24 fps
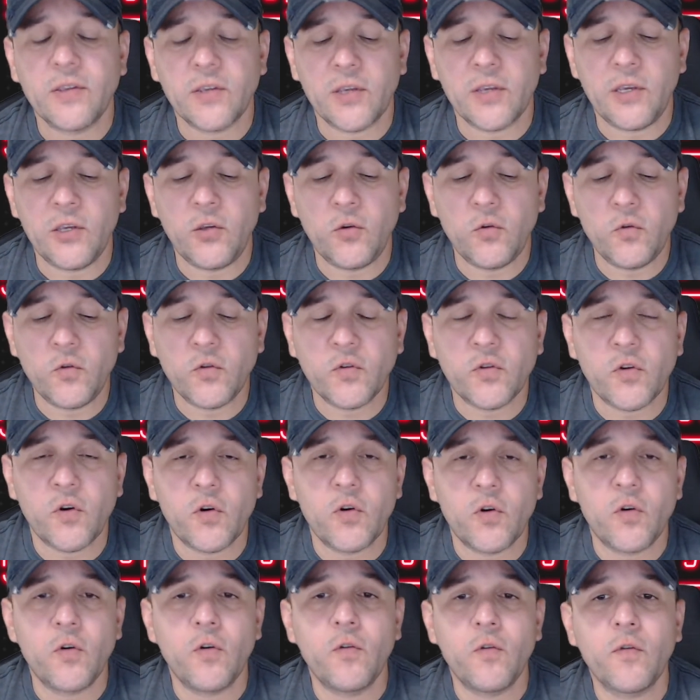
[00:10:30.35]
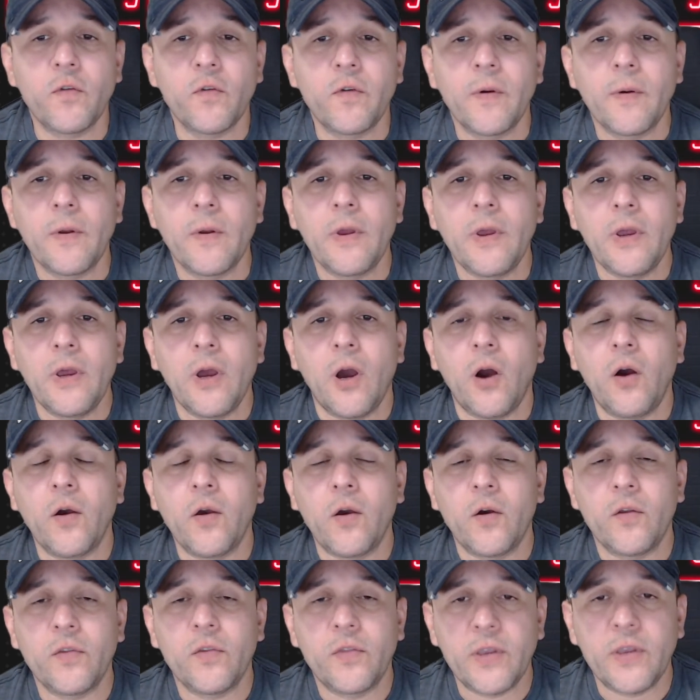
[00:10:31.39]
If you serve on
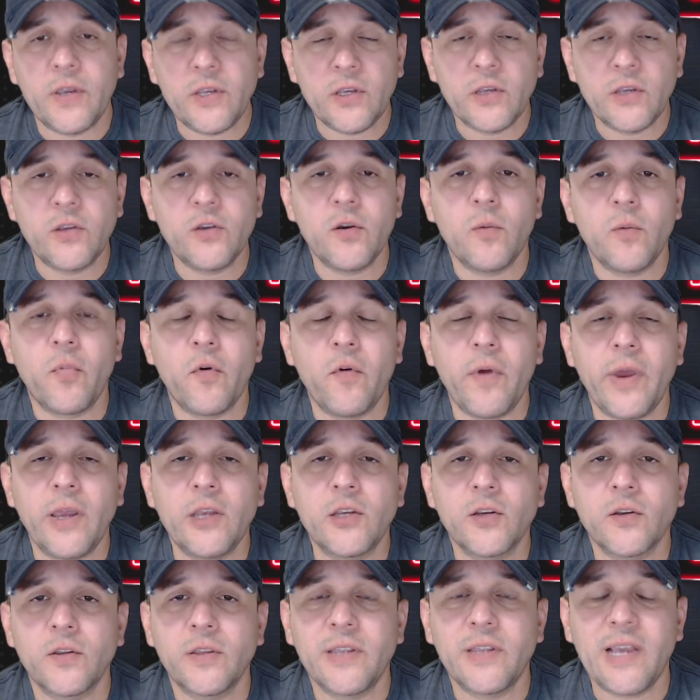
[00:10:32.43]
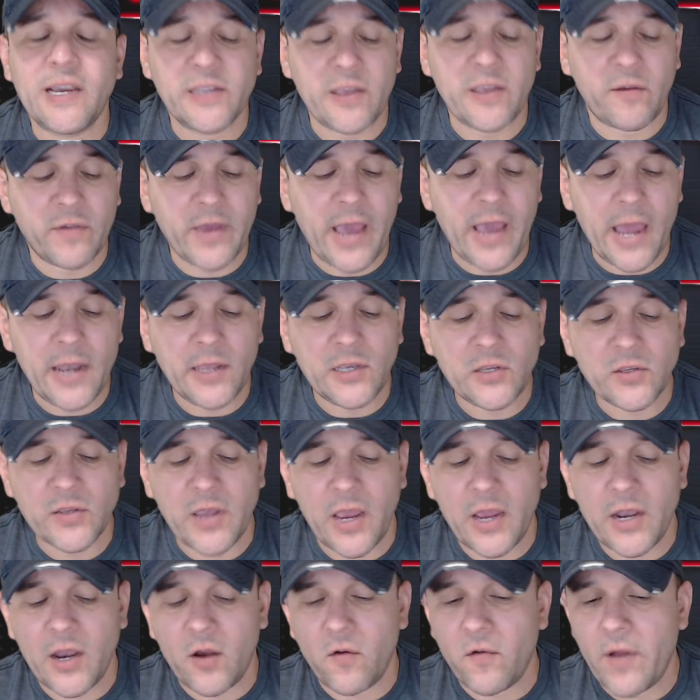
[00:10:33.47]
contingency operation, that's
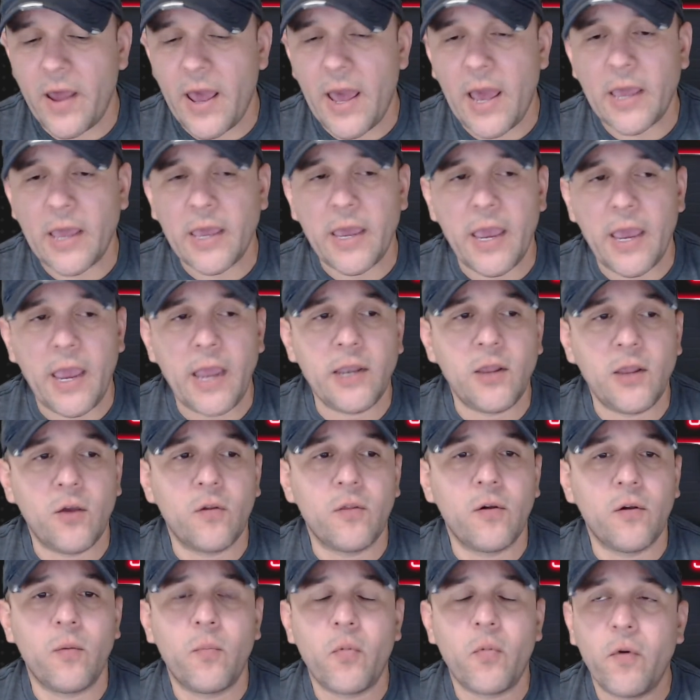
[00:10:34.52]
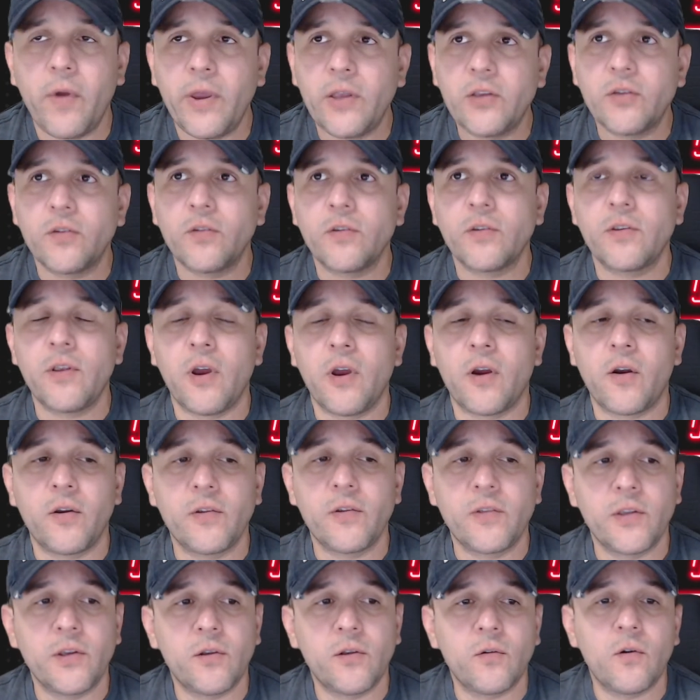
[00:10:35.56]
Afghanistan, Iraq, any other operations that are
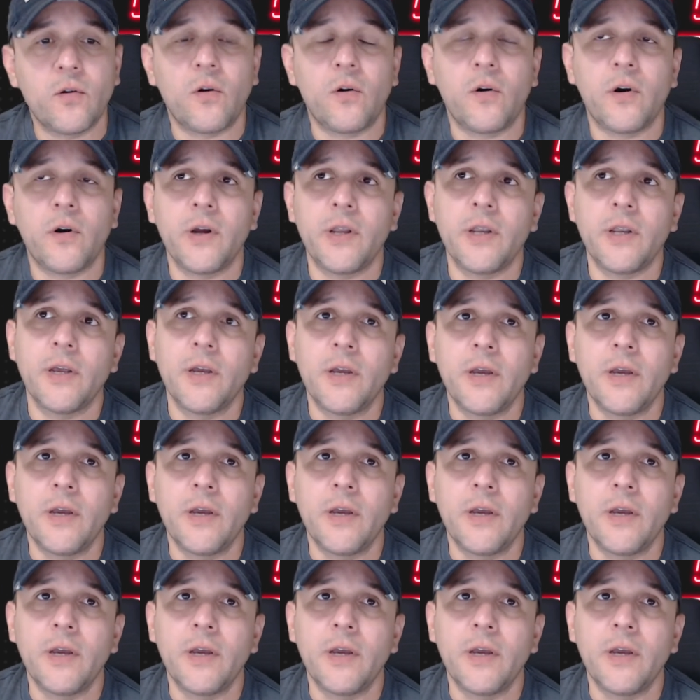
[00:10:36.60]
still going.